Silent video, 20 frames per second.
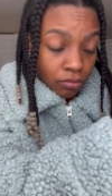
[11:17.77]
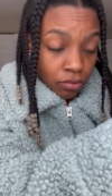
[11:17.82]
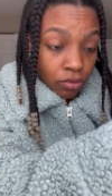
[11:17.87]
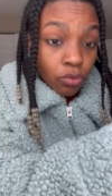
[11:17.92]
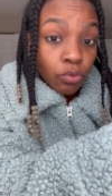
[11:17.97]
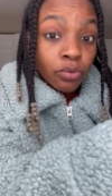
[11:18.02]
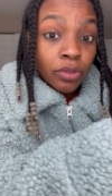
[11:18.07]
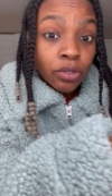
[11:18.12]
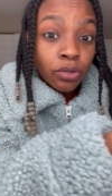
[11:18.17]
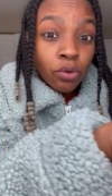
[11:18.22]

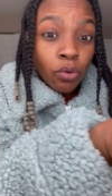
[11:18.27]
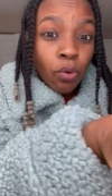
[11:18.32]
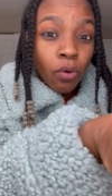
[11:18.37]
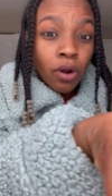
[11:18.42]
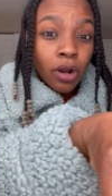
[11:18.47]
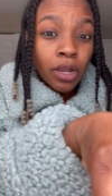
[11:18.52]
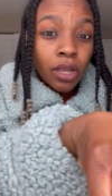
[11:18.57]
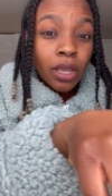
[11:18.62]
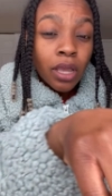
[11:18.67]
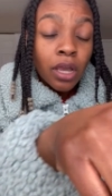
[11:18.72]
through the
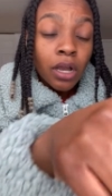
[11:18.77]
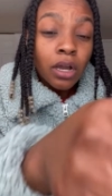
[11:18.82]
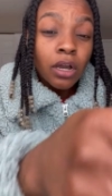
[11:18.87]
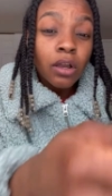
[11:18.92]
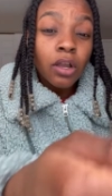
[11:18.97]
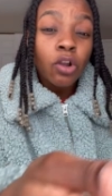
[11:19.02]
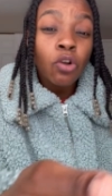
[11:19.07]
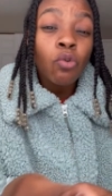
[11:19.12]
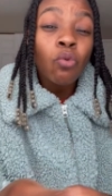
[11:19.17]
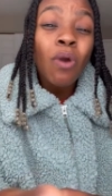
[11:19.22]
door,
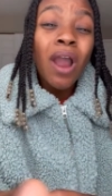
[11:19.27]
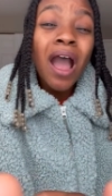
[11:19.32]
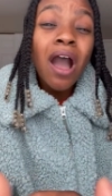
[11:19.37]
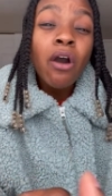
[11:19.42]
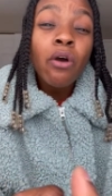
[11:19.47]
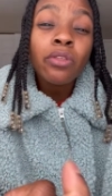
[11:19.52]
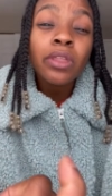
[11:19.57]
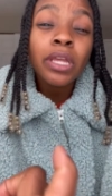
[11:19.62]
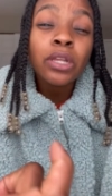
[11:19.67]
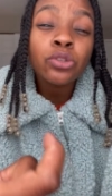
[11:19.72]

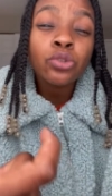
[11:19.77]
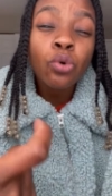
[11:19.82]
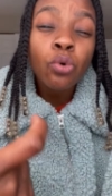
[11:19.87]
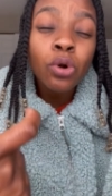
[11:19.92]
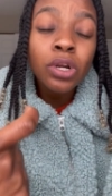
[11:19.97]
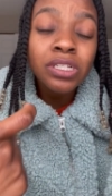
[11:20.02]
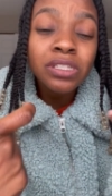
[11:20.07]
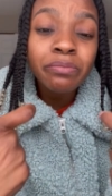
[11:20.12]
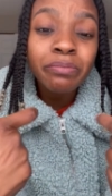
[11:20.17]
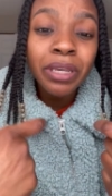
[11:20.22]
growling
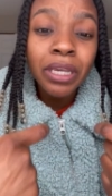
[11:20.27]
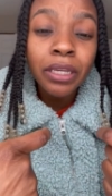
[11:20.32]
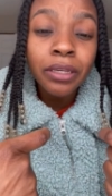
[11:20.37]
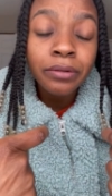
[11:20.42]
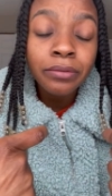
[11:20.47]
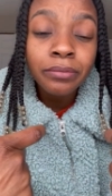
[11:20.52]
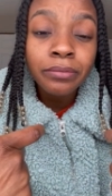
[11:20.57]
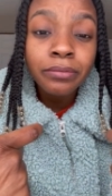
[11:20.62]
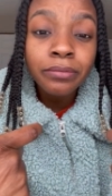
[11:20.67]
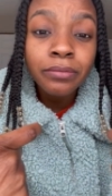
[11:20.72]
towards me.
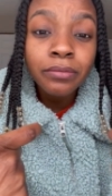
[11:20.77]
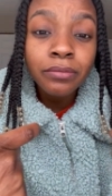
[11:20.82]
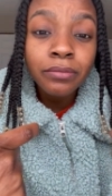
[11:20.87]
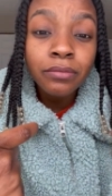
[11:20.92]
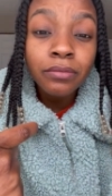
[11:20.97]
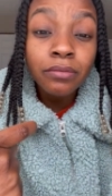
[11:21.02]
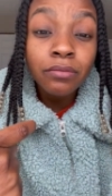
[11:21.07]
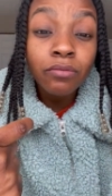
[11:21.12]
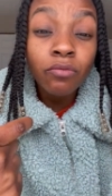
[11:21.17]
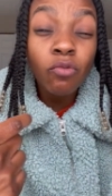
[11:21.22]

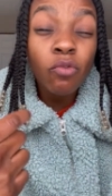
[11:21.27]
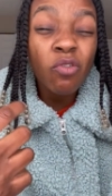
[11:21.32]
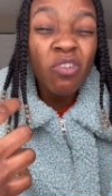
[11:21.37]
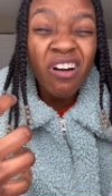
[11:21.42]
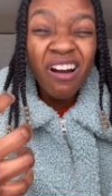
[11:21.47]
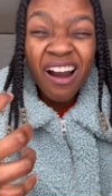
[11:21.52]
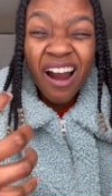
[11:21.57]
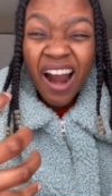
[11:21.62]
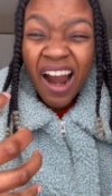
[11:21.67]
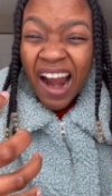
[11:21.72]

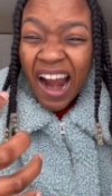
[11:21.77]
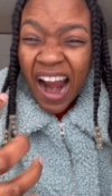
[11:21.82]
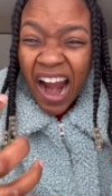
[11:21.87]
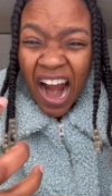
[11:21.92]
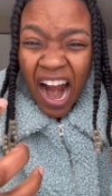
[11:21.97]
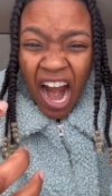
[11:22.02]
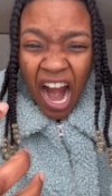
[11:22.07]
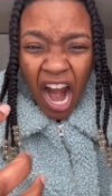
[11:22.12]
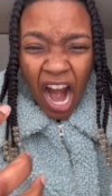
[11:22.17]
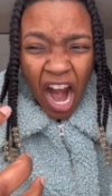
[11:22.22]

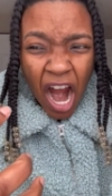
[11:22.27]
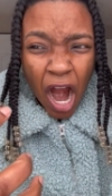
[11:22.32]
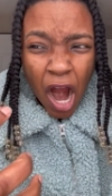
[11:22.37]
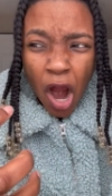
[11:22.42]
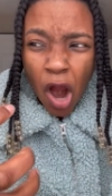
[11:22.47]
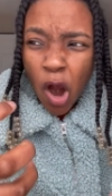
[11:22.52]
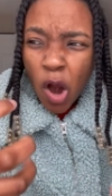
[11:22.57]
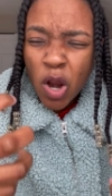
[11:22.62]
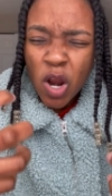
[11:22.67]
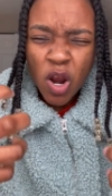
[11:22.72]

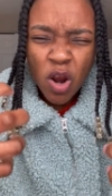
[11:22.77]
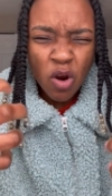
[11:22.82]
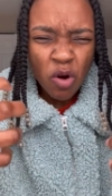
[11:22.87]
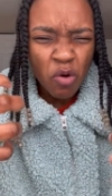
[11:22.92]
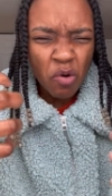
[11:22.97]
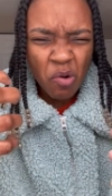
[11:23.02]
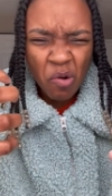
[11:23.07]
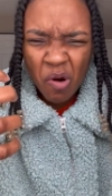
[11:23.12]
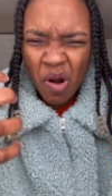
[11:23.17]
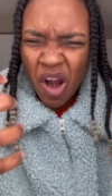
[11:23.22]
Rawr,
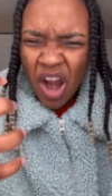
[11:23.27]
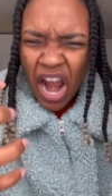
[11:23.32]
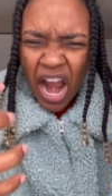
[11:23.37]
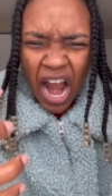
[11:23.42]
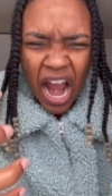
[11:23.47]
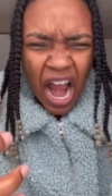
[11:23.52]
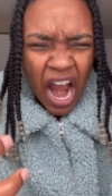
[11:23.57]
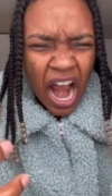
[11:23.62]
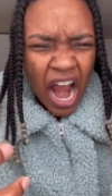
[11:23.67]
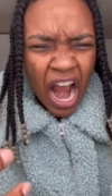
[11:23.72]

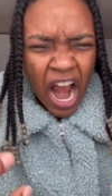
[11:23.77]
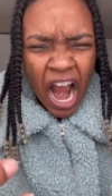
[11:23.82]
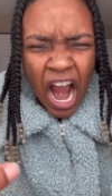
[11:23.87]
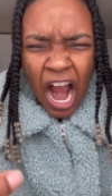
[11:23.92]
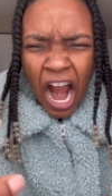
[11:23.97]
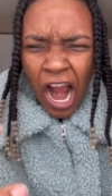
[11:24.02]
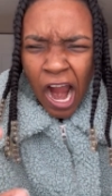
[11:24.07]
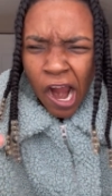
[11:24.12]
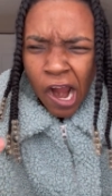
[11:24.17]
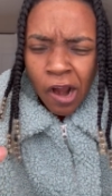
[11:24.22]

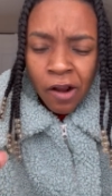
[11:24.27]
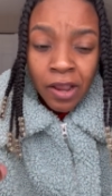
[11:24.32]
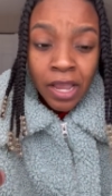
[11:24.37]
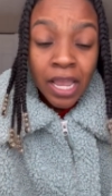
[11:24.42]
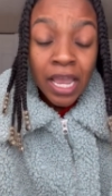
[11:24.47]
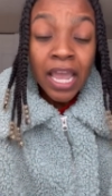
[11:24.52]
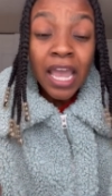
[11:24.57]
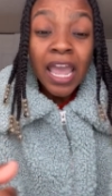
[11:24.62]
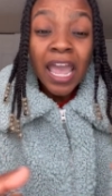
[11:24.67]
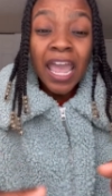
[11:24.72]
rawr.
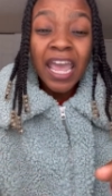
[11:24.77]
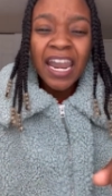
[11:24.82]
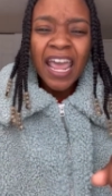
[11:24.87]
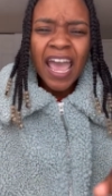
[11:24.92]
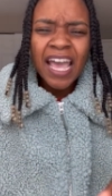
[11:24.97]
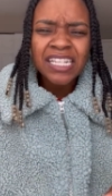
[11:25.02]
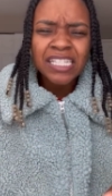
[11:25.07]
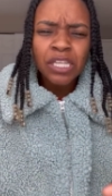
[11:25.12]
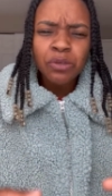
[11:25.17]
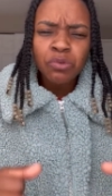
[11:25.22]
And
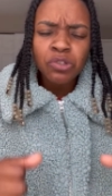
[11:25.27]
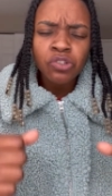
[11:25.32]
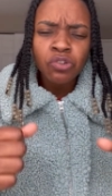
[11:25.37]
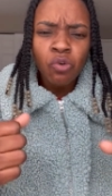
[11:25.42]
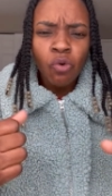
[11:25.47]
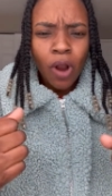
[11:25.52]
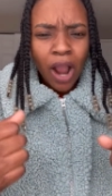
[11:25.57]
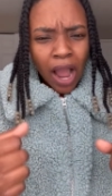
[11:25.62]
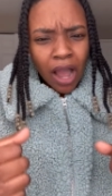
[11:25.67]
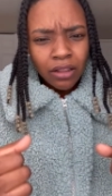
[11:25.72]
as it was
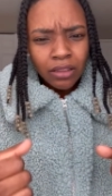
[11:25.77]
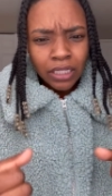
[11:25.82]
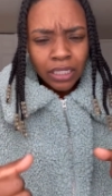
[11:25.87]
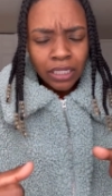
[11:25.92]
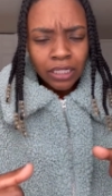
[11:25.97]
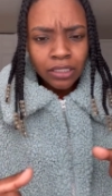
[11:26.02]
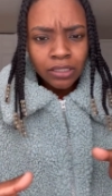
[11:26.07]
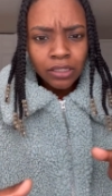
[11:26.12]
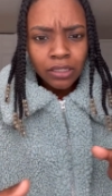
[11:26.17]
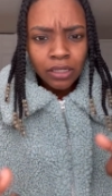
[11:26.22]

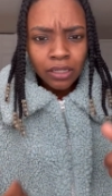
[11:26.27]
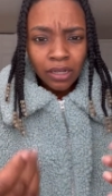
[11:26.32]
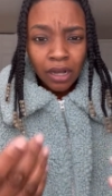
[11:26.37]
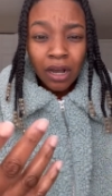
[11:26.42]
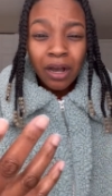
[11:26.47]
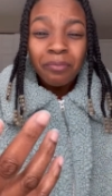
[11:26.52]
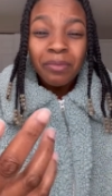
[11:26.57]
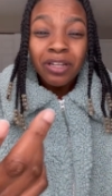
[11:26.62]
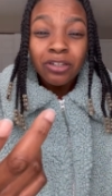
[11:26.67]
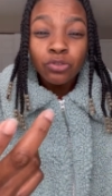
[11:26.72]
growling,
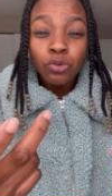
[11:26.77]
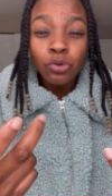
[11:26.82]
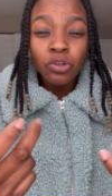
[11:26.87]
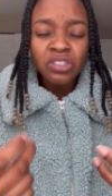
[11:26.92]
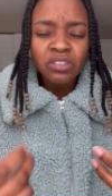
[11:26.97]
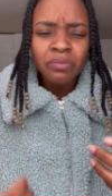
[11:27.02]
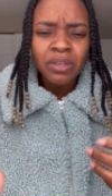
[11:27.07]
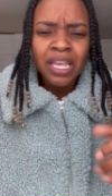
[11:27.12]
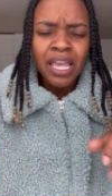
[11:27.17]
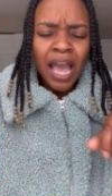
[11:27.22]
coming
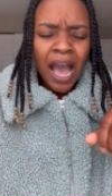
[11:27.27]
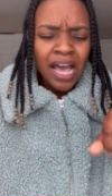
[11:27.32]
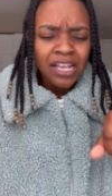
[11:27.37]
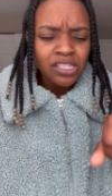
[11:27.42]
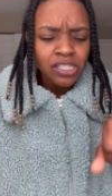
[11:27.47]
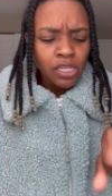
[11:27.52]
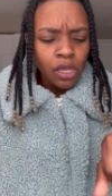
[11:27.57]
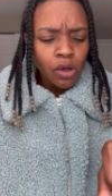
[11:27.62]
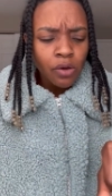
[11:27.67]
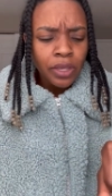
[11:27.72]
towards me, I
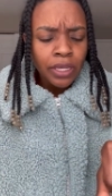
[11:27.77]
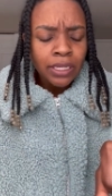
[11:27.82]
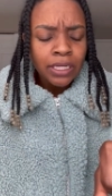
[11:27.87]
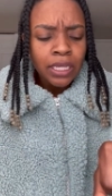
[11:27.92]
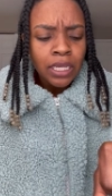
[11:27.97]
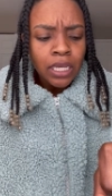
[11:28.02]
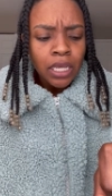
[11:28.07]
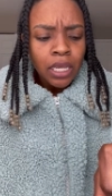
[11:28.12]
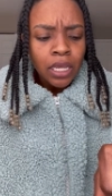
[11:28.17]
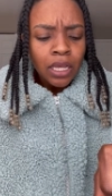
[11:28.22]
saw it
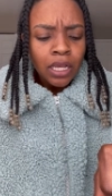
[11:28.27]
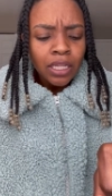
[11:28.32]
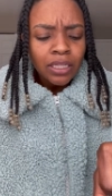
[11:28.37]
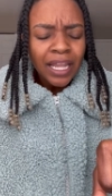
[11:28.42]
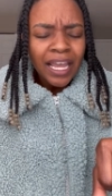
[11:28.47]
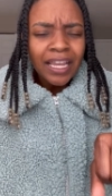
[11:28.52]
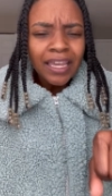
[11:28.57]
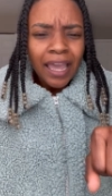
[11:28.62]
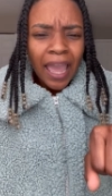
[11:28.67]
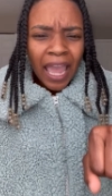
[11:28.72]

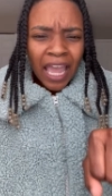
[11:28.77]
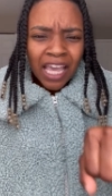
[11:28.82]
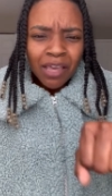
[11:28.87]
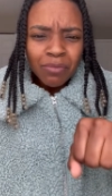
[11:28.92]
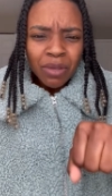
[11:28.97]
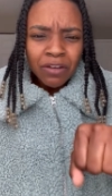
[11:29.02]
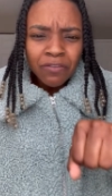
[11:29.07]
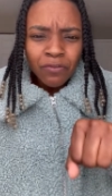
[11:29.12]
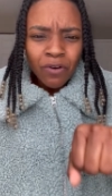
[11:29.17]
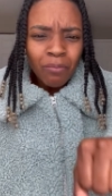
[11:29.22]
like
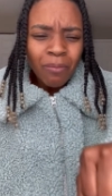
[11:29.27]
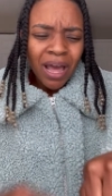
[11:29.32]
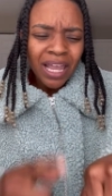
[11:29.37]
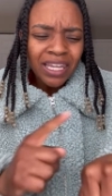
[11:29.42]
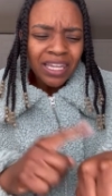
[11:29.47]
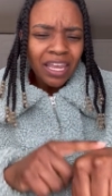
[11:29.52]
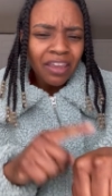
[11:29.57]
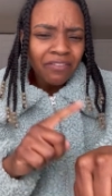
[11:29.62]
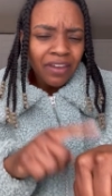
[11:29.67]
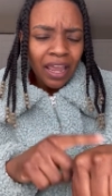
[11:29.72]
aiming for my
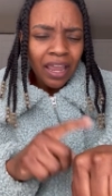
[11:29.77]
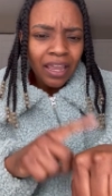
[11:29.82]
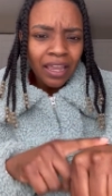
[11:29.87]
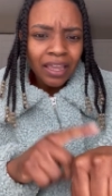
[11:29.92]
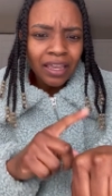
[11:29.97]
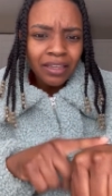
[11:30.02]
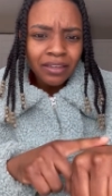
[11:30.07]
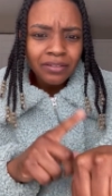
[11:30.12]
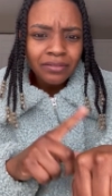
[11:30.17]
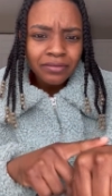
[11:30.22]
left
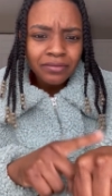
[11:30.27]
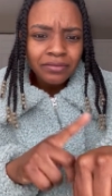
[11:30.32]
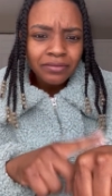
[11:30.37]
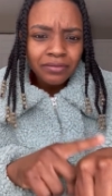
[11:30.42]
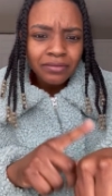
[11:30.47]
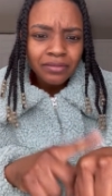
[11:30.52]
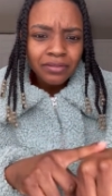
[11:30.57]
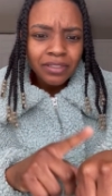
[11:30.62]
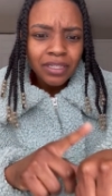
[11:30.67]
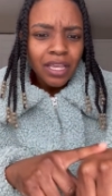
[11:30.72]
hand.
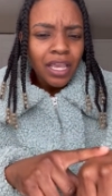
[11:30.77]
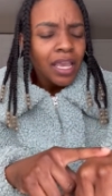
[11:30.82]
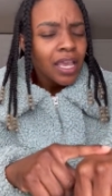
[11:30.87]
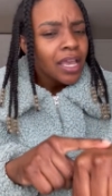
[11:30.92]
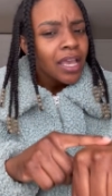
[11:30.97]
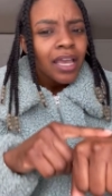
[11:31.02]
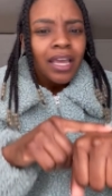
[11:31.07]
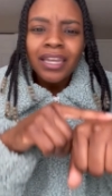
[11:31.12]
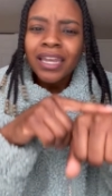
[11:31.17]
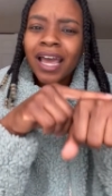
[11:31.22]

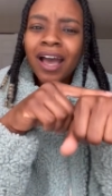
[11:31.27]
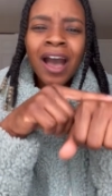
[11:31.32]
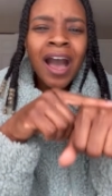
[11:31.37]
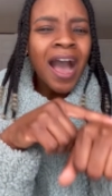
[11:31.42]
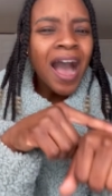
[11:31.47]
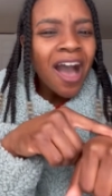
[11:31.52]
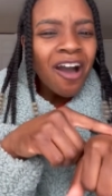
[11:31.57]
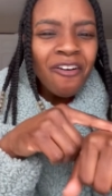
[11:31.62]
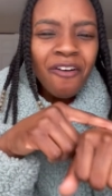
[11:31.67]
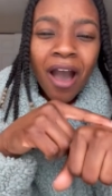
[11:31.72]
Now,
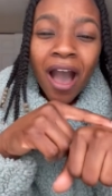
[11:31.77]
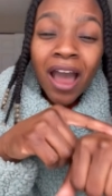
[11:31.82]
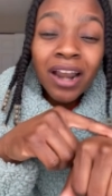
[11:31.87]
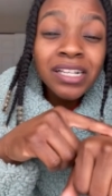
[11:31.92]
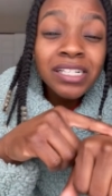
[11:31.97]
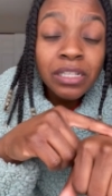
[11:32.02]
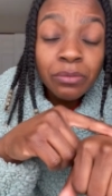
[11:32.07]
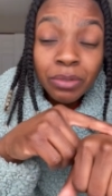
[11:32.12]
I honestly